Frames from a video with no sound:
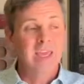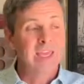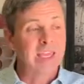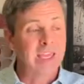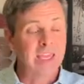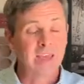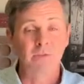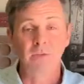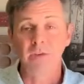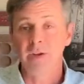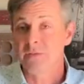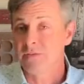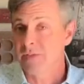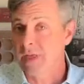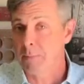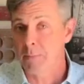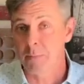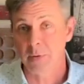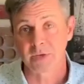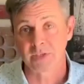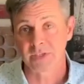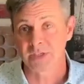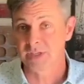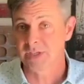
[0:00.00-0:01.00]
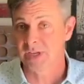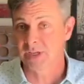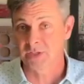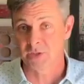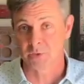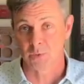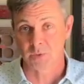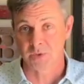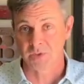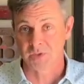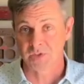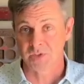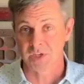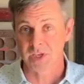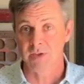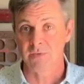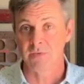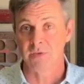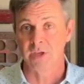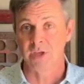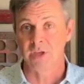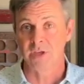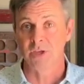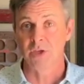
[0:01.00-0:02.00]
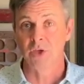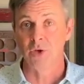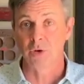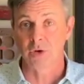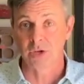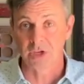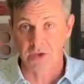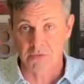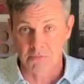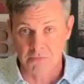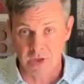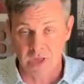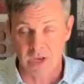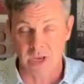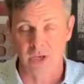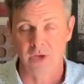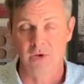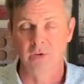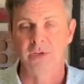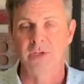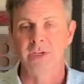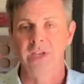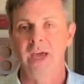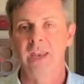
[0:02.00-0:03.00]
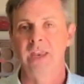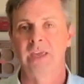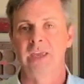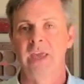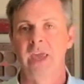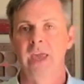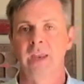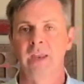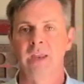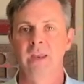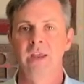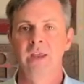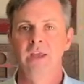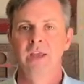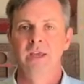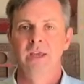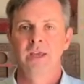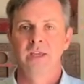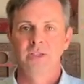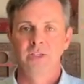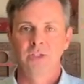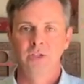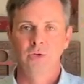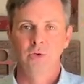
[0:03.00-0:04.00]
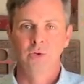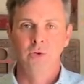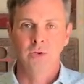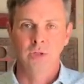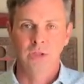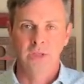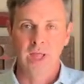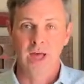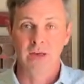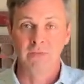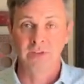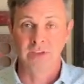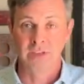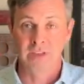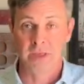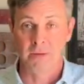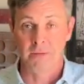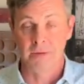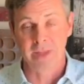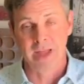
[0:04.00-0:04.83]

Even if that person doesn't receive it, you're committed, you're dedicated to loving them.